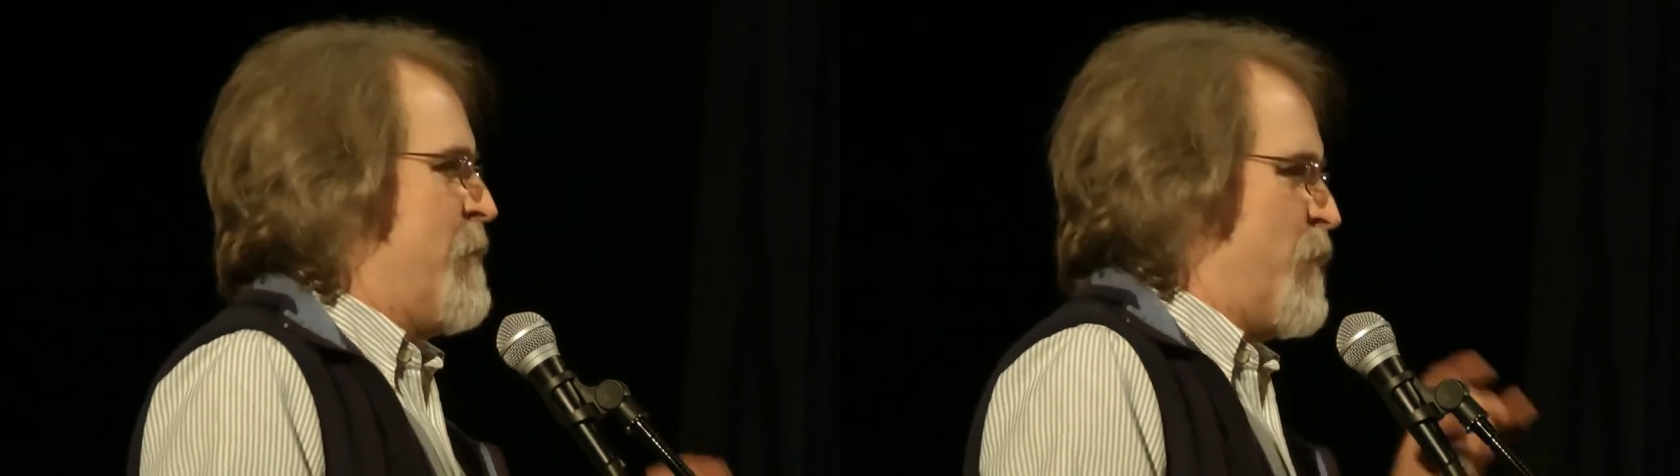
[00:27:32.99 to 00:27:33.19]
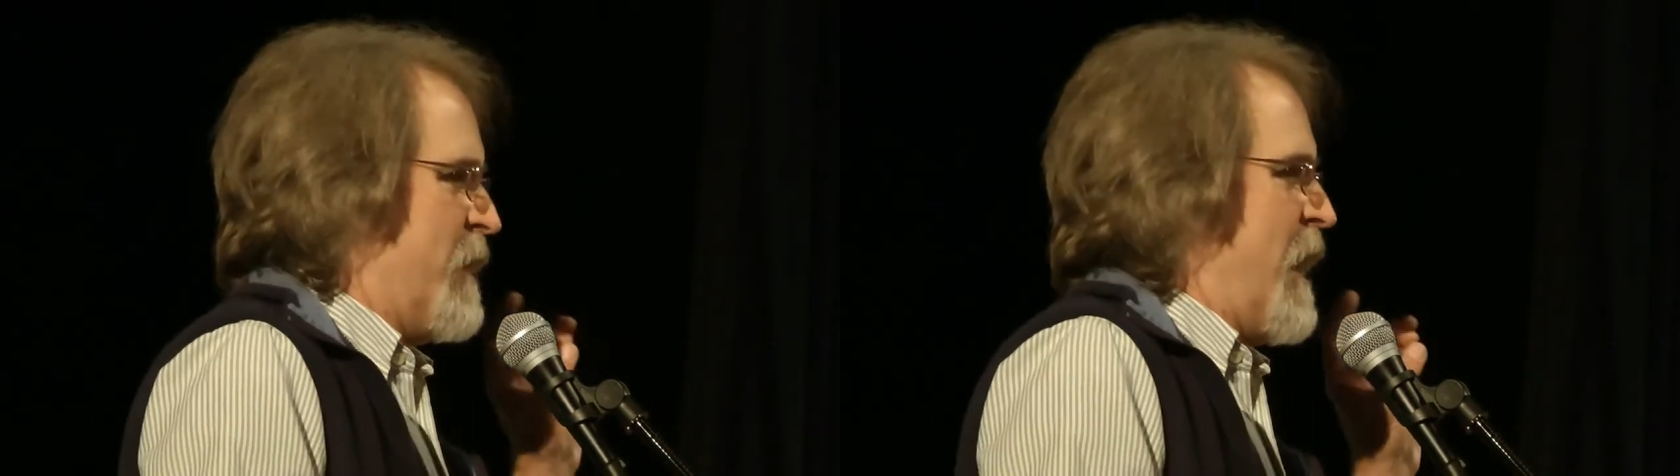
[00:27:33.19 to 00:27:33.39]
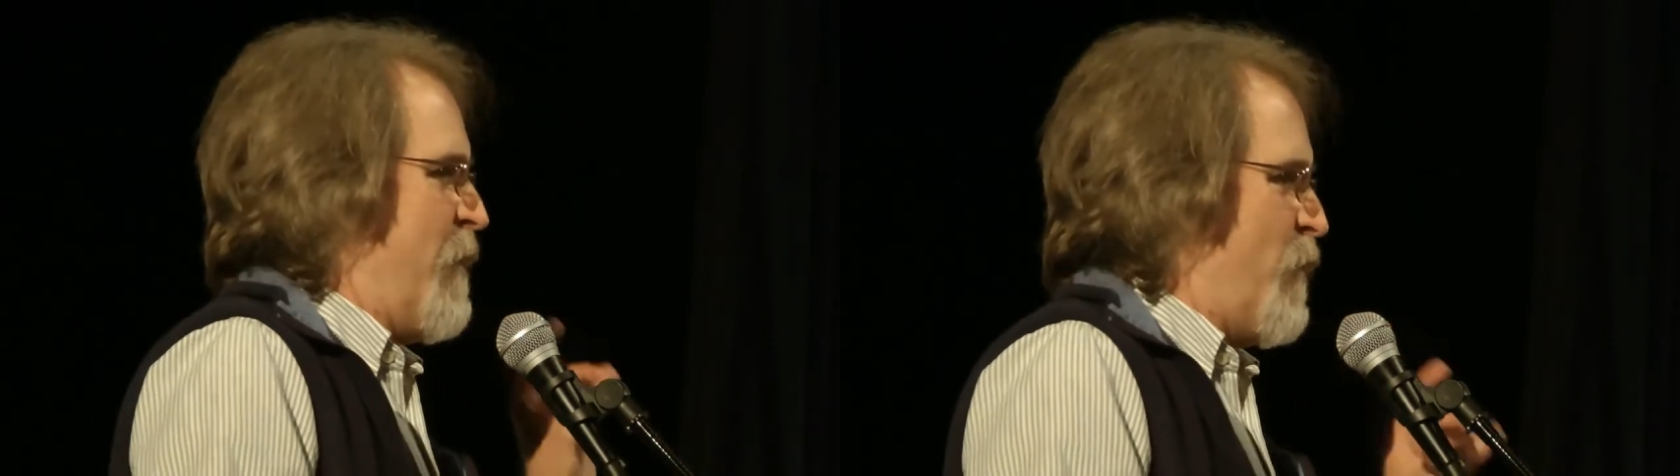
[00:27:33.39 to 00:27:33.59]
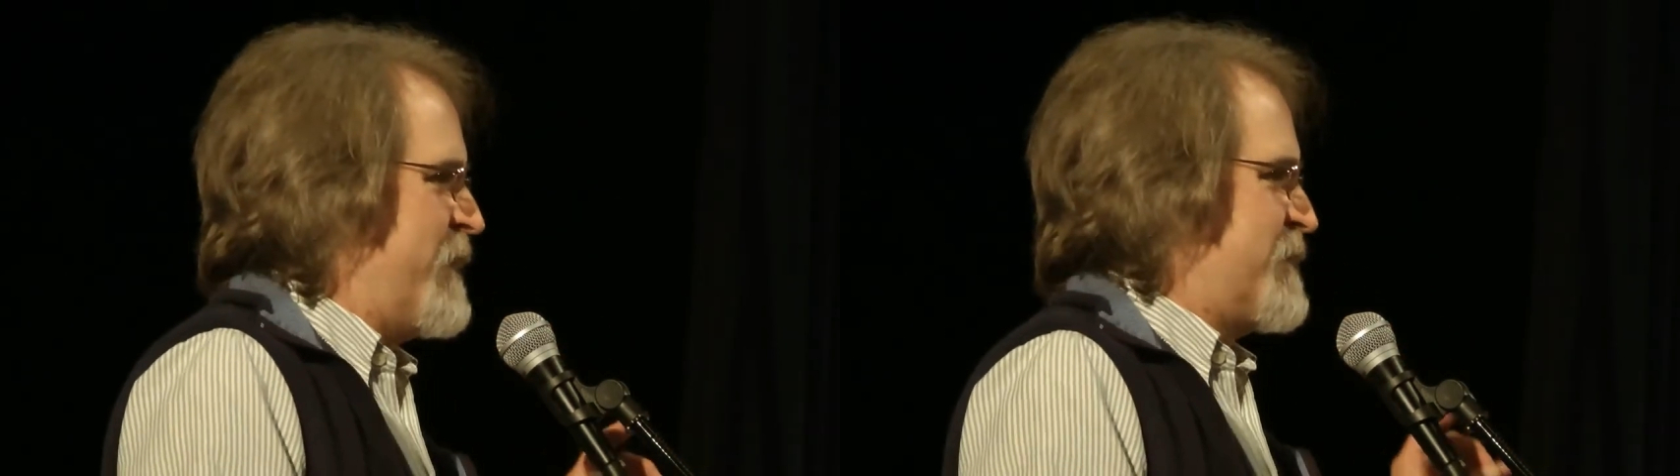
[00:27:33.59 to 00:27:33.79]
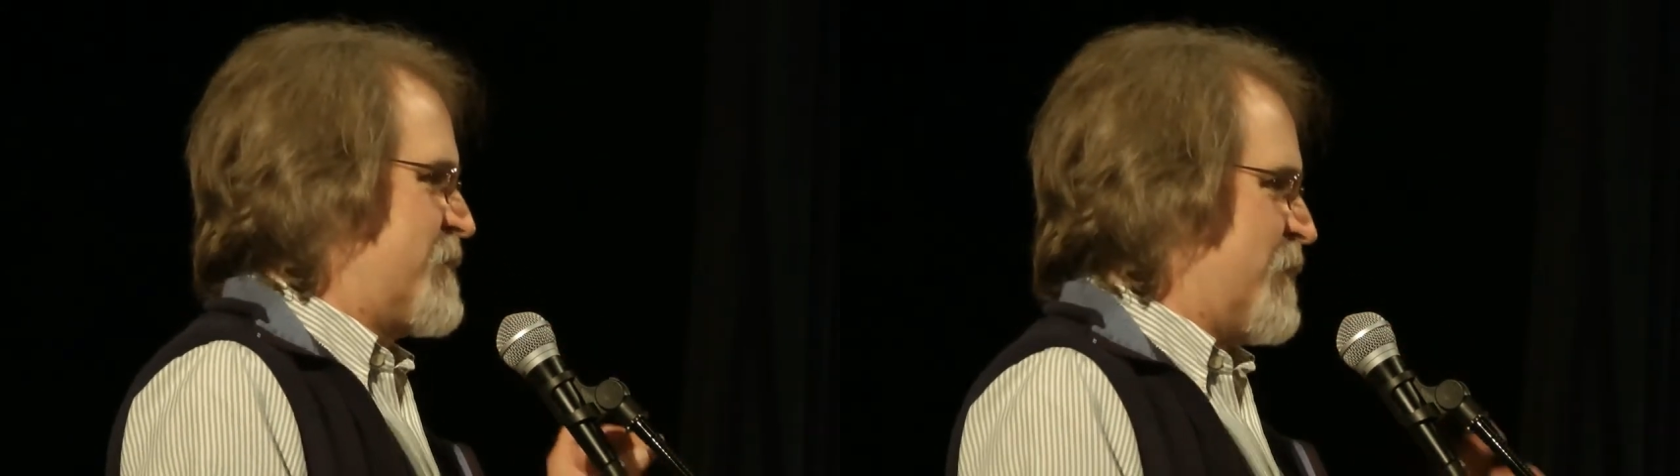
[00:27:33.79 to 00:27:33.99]
but I
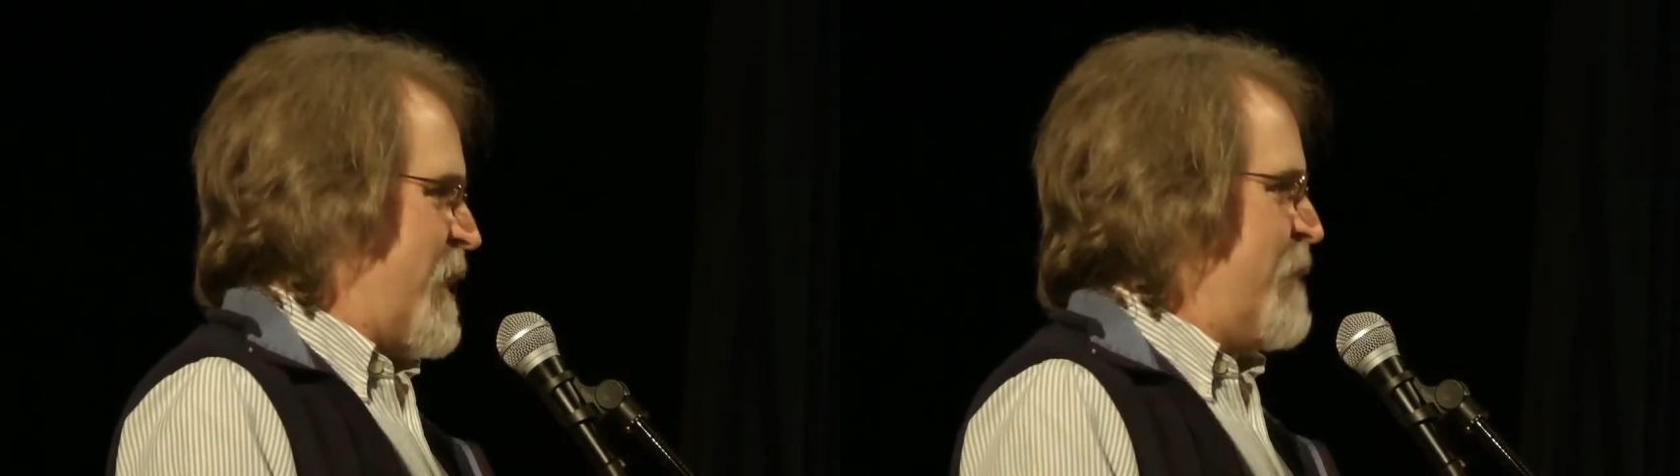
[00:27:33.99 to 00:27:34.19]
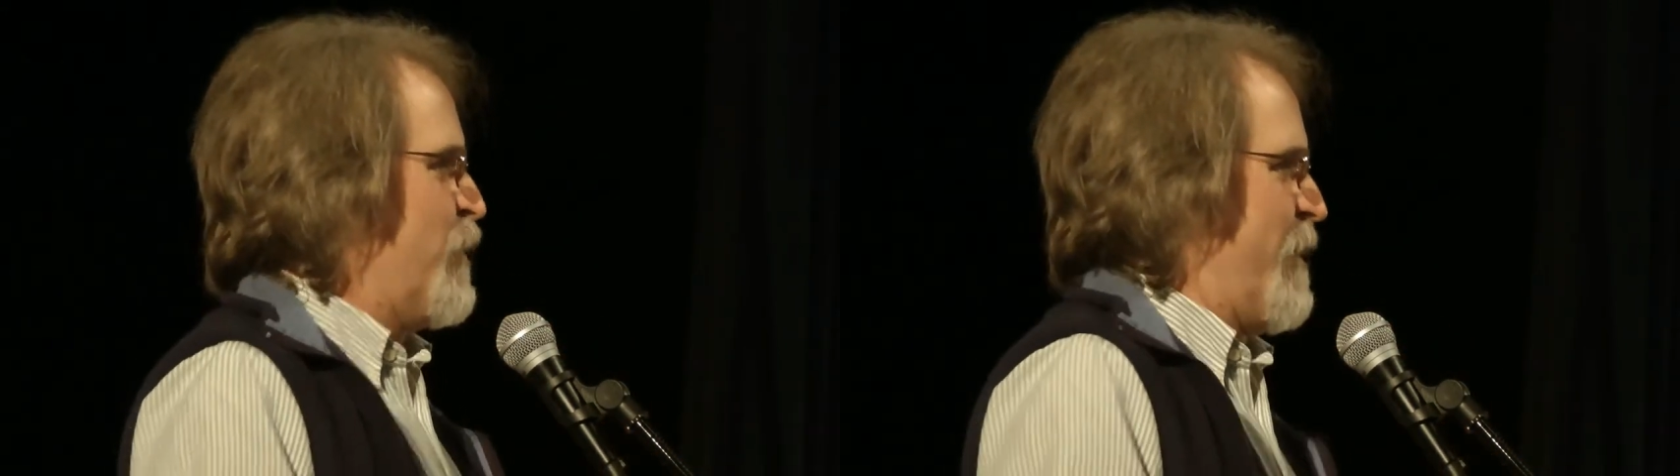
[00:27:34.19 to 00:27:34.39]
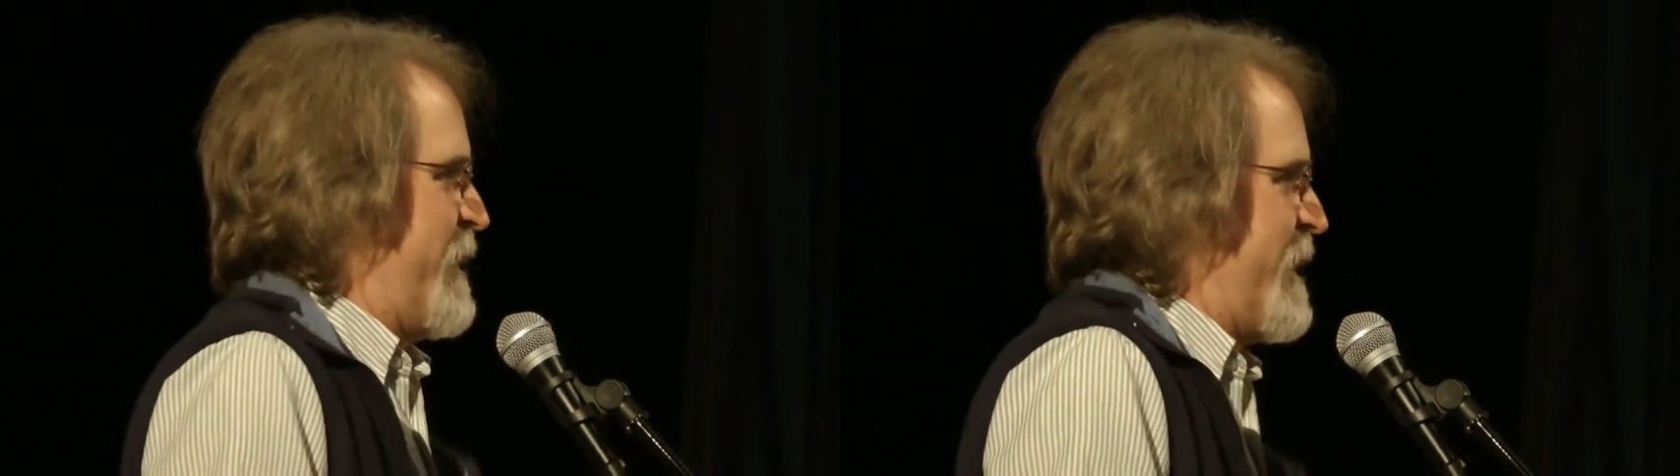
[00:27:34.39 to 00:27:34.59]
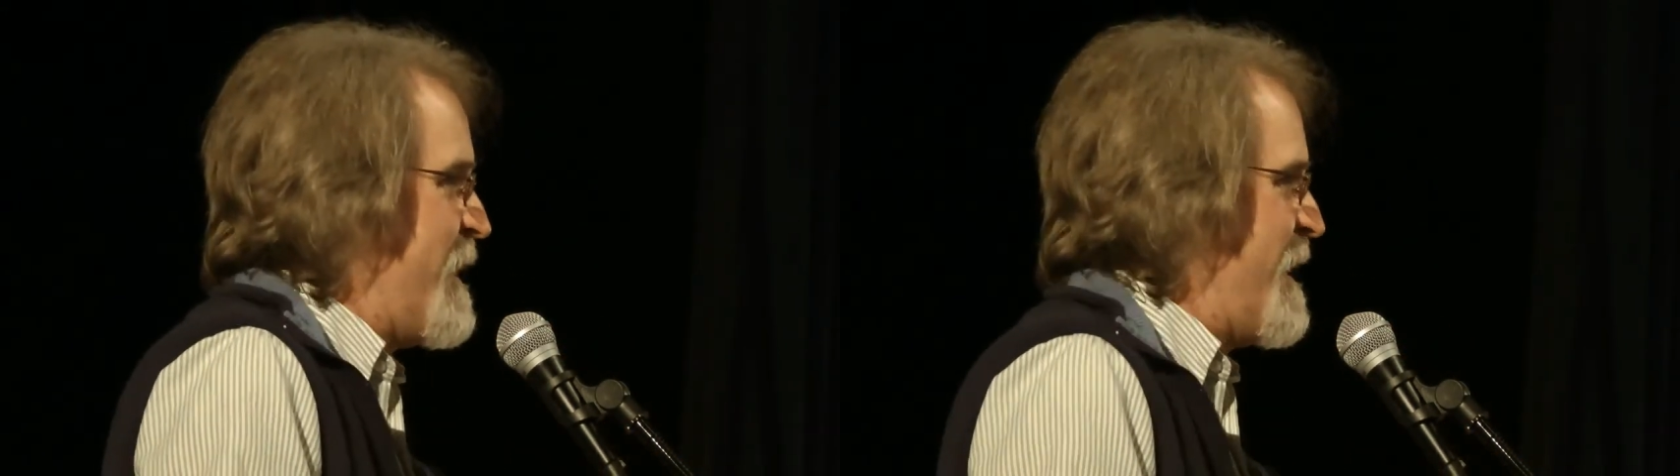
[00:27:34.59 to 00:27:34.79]
went to the library,